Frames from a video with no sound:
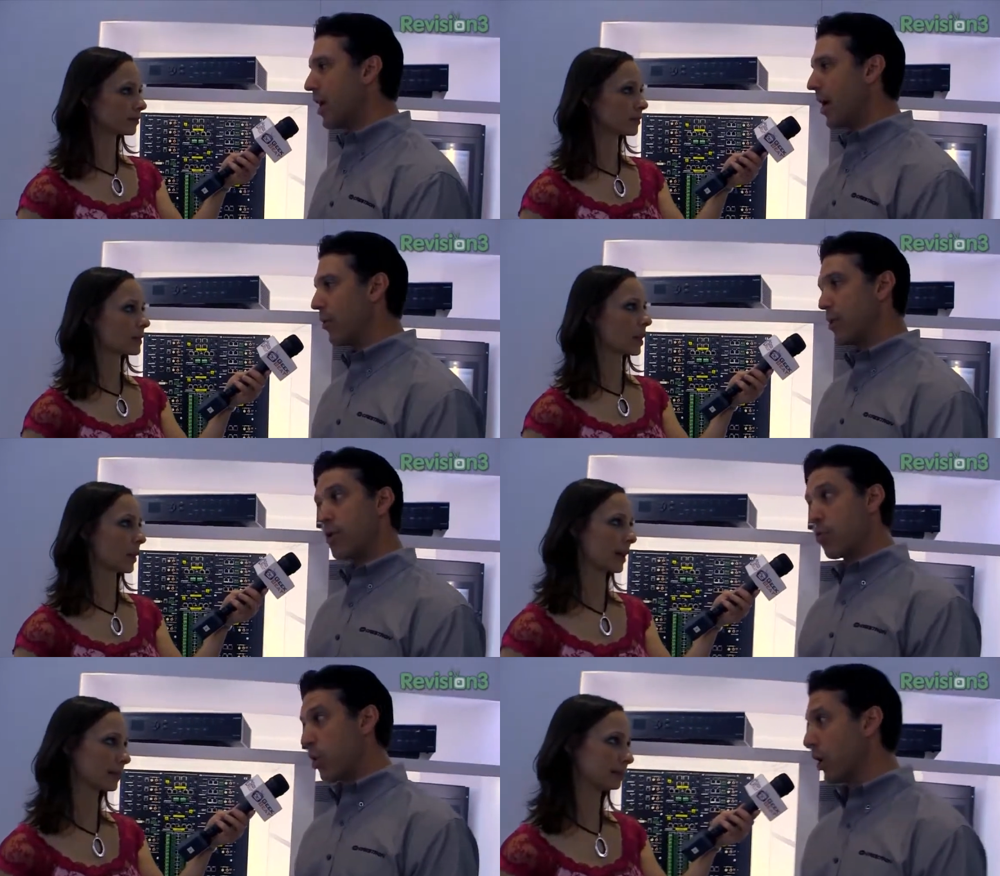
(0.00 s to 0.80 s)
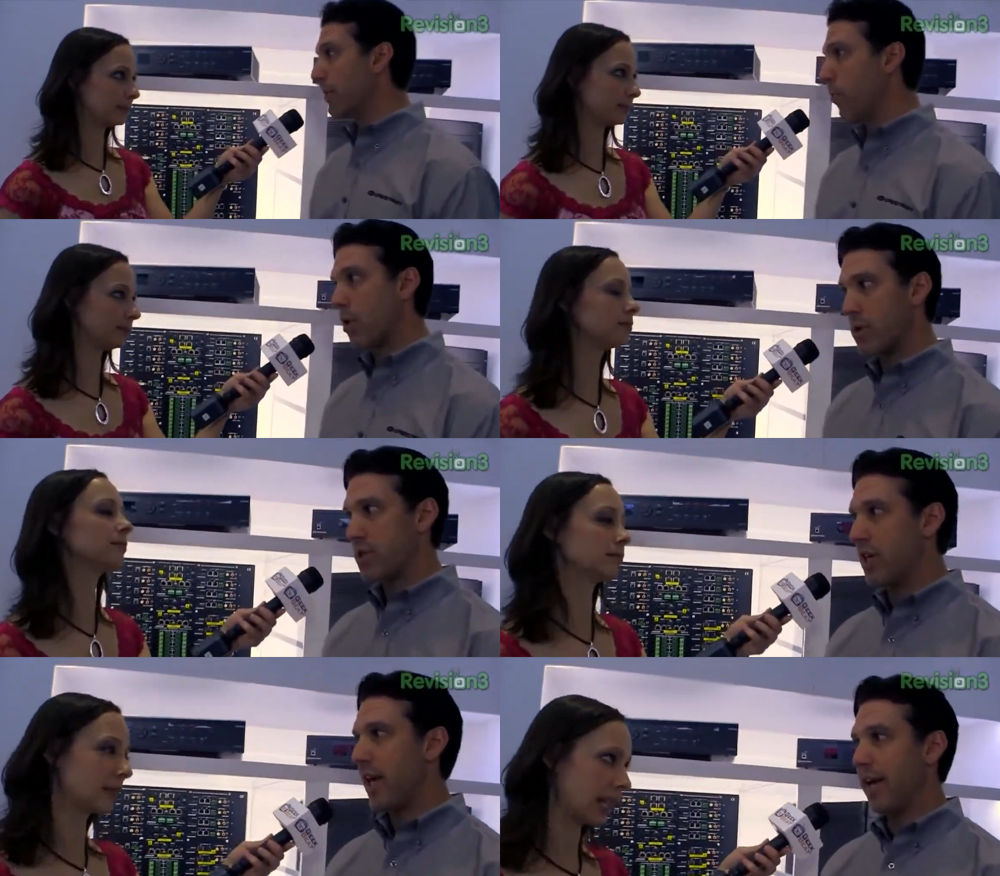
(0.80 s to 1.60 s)
Speaker 1: uh, which is really
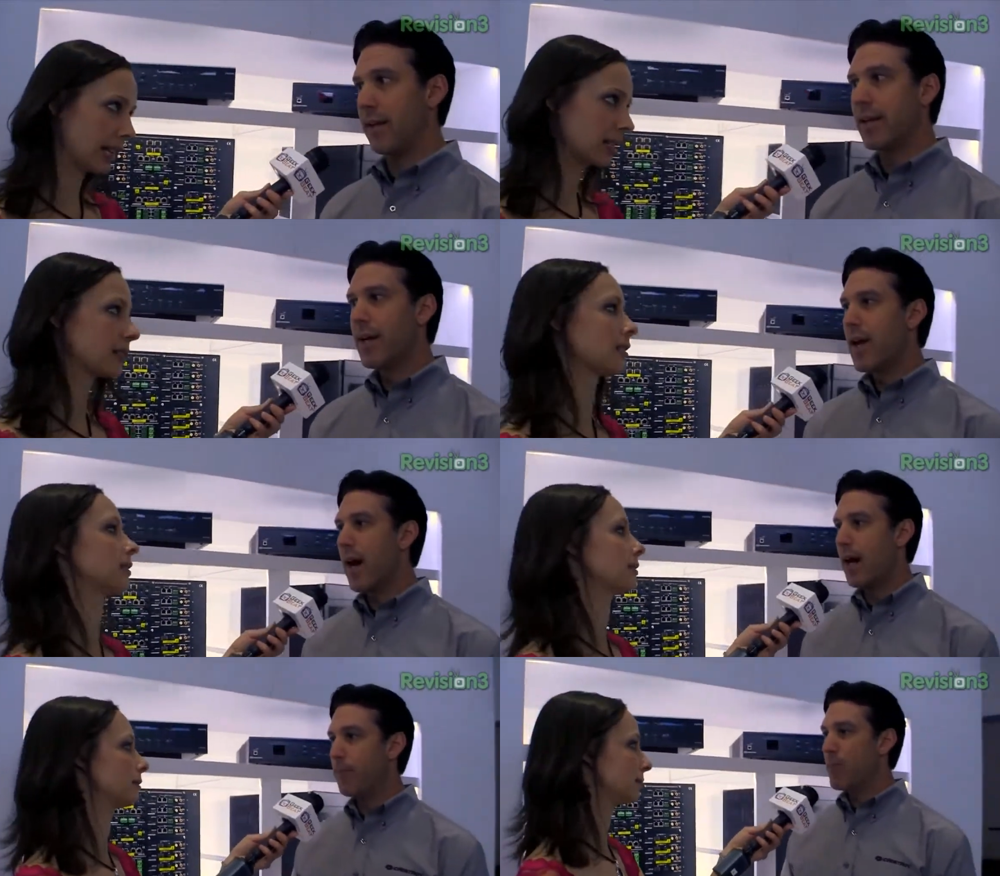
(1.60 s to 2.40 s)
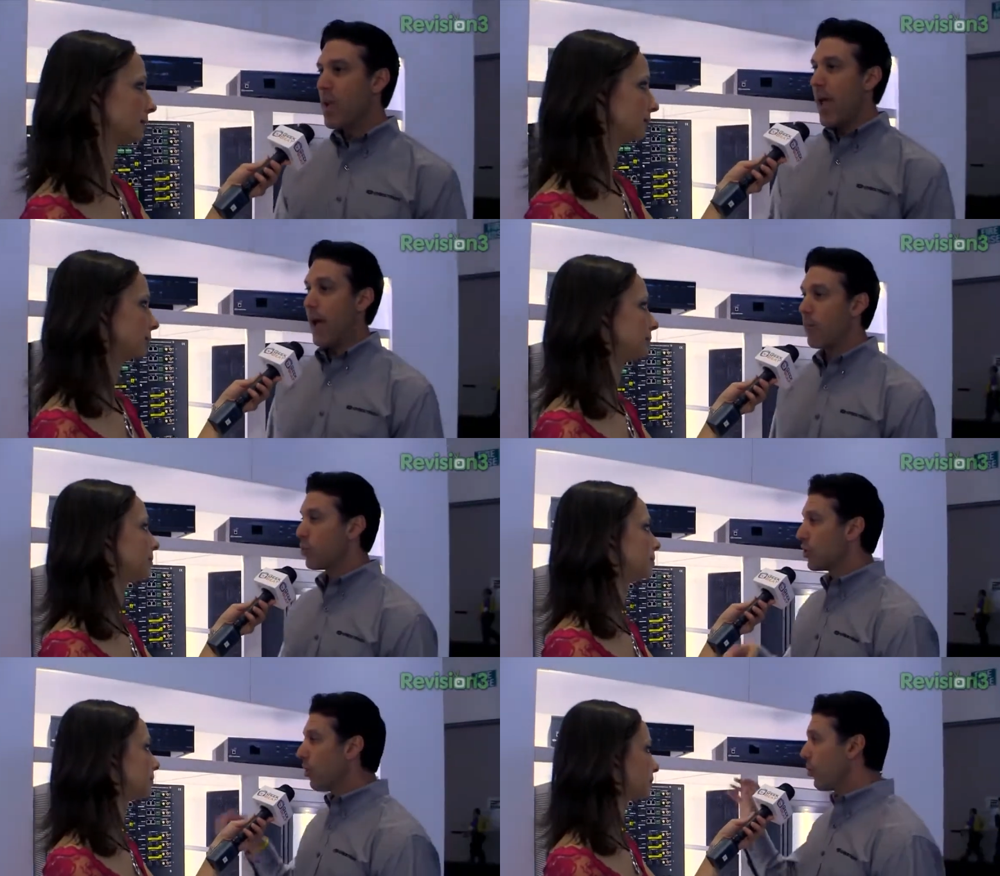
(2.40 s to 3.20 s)
important today. Um, and so